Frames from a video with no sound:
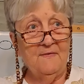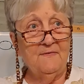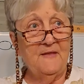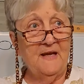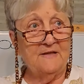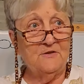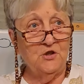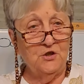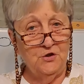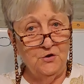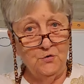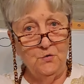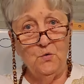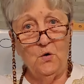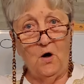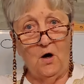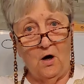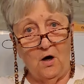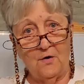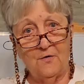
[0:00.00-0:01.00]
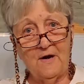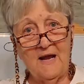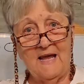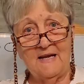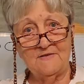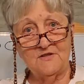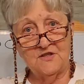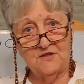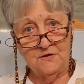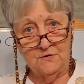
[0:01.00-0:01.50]
that you are
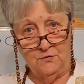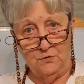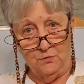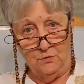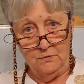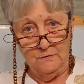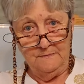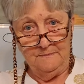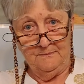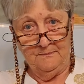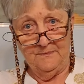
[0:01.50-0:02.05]
at school.